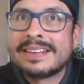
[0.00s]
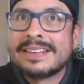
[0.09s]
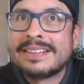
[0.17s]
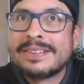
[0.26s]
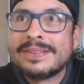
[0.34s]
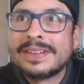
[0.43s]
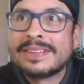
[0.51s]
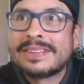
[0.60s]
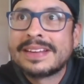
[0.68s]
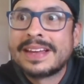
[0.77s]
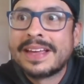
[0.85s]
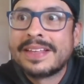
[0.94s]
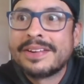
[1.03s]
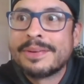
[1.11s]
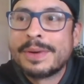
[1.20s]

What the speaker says: to do this together.